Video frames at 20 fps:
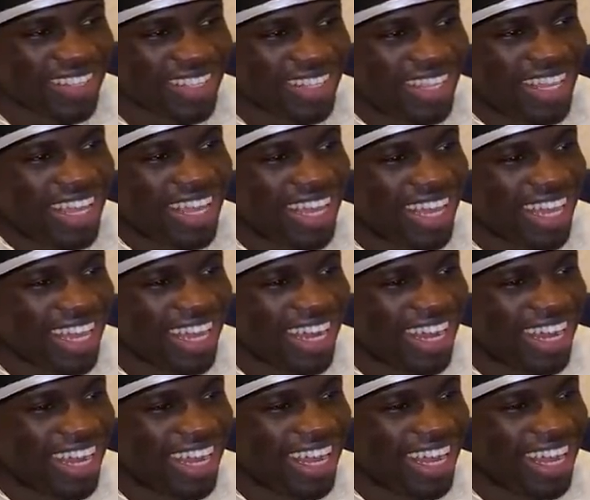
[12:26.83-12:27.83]

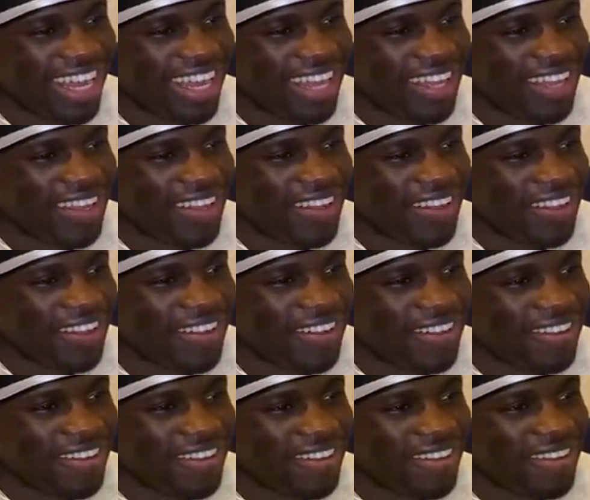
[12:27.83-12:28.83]

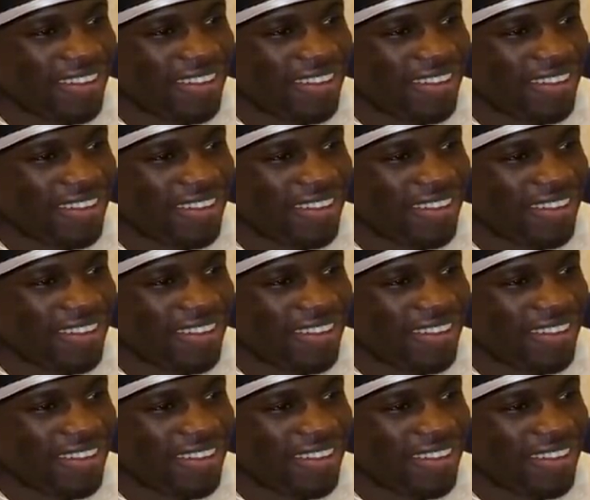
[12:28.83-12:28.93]
The person shown says nothing.